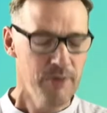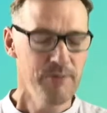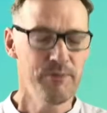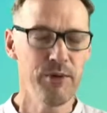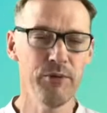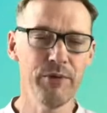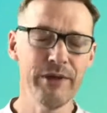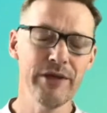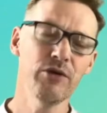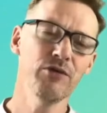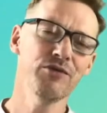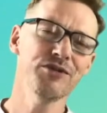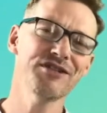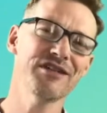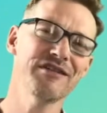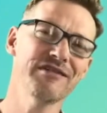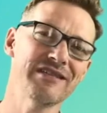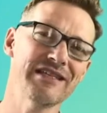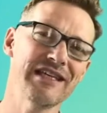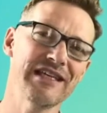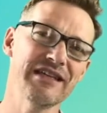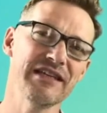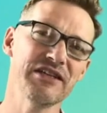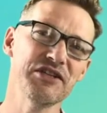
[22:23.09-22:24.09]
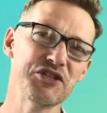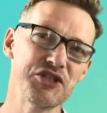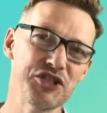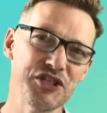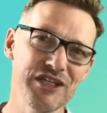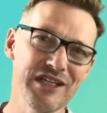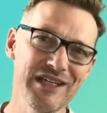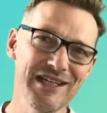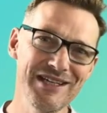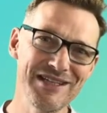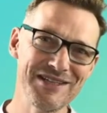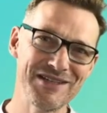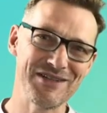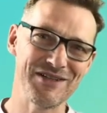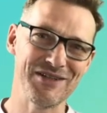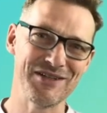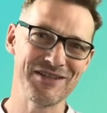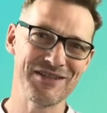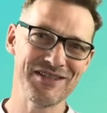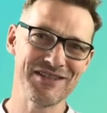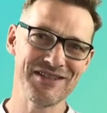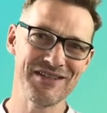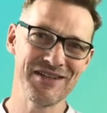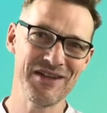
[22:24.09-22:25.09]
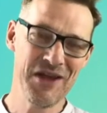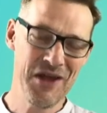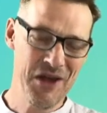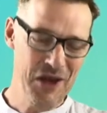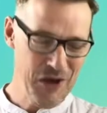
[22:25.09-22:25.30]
But we also see that Jesus